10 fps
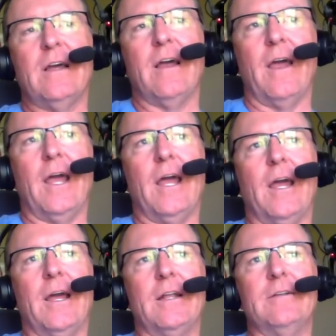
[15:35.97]

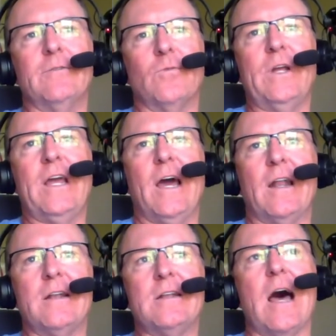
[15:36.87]
and we had
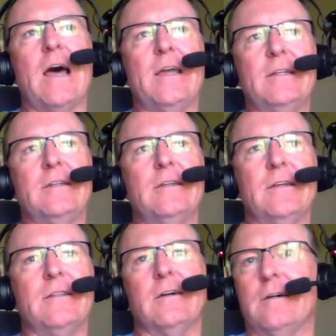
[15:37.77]
a night
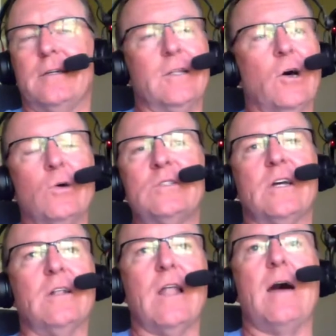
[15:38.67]
in the
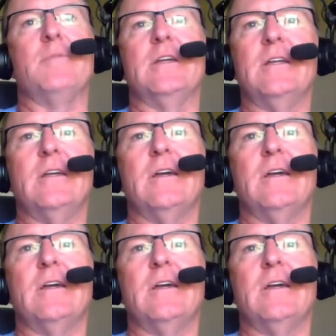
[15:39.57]
hotel lobby